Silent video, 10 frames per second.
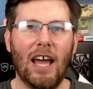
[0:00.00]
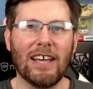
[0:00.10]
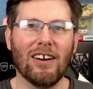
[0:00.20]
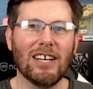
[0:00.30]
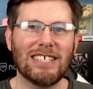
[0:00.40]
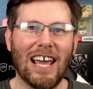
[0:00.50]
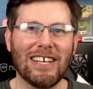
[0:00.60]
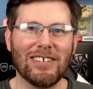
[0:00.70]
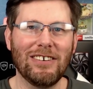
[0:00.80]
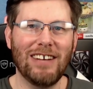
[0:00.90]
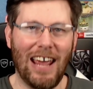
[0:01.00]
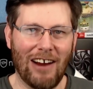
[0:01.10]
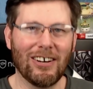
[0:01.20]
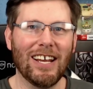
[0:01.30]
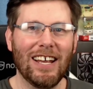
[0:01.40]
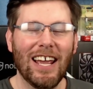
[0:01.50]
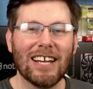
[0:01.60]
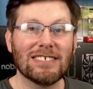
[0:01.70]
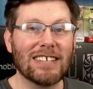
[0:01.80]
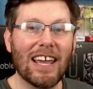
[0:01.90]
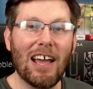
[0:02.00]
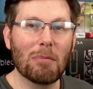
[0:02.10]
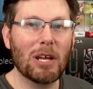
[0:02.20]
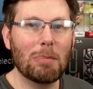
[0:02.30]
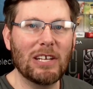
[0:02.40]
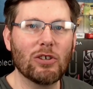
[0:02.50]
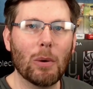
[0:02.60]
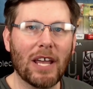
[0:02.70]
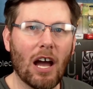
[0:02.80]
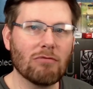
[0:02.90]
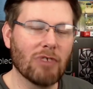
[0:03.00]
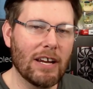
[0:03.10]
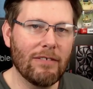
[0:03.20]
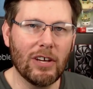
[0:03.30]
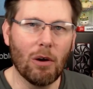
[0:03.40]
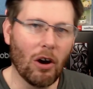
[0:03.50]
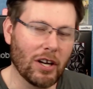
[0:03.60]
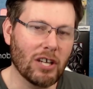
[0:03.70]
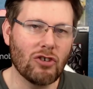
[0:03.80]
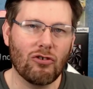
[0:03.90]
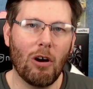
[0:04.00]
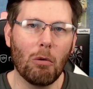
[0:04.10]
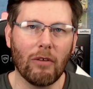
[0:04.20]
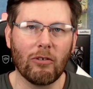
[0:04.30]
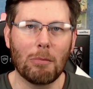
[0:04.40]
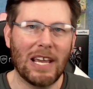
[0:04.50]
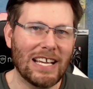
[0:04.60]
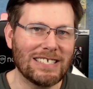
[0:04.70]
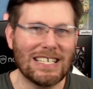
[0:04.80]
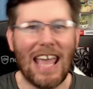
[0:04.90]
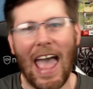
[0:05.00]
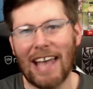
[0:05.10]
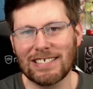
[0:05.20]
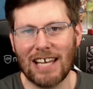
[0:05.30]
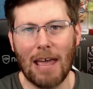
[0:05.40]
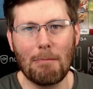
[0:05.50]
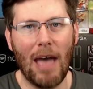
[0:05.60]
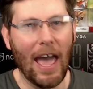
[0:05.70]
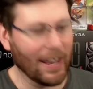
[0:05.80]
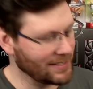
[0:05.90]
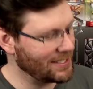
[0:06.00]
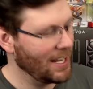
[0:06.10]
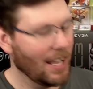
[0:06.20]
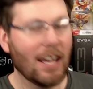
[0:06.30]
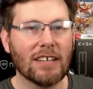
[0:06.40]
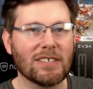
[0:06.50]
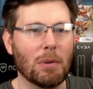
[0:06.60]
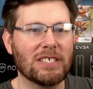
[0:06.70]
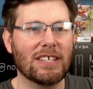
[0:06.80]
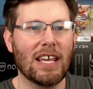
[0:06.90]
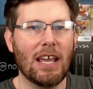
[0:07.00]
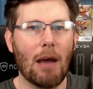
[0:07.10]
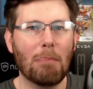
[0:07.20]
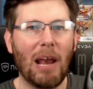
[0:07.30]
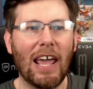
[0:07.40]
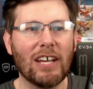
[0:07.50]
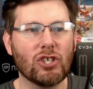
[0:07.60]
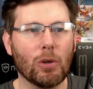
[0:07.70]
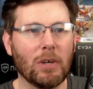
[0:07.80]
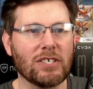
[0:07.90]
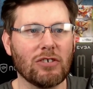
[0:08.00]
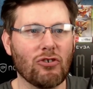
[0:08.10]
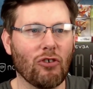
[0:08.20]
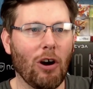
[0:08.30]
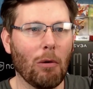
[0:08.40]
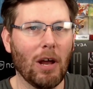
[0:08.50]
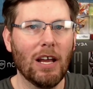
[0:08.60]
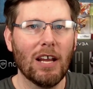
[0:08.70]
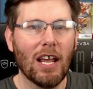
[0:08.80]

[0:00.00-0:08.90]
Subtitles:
Hey guys, how you doing? Aaron here. Today I'm going to be doing a review on a controller from SMX. So it's the Player Choice controller.